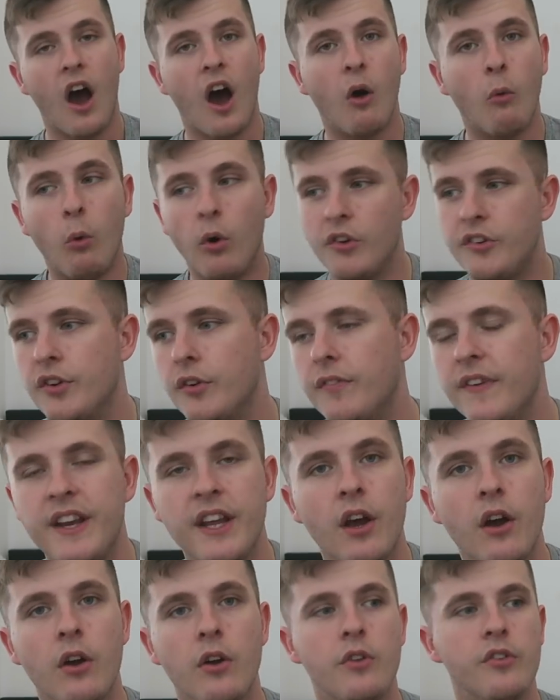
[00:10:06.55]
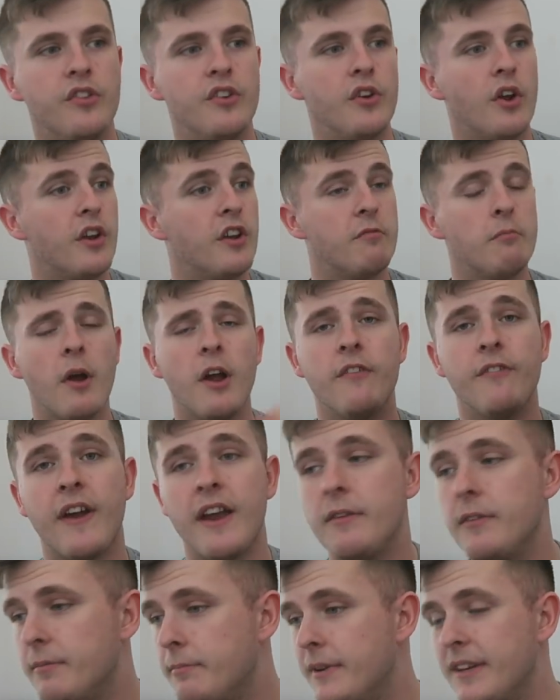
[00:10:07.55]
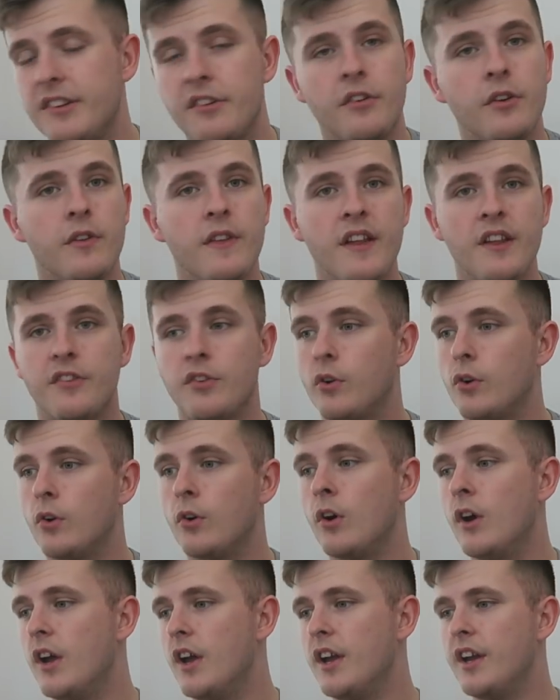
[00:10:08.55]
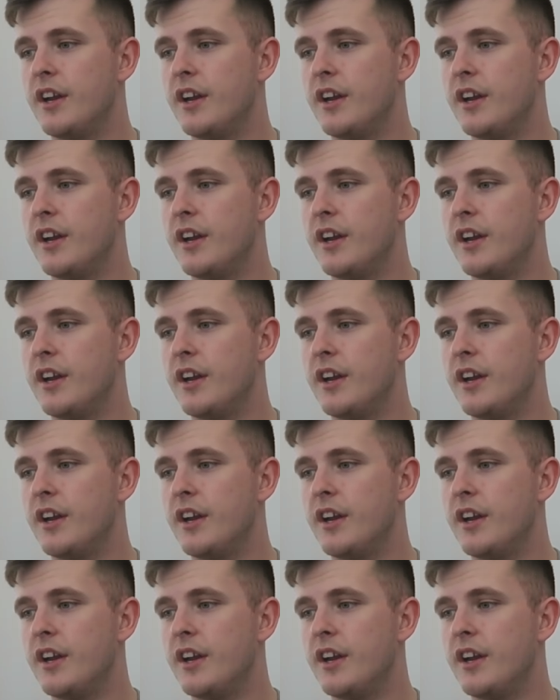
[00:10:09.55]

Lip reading: I watch your videos, you know, you've motivated me to do this, or,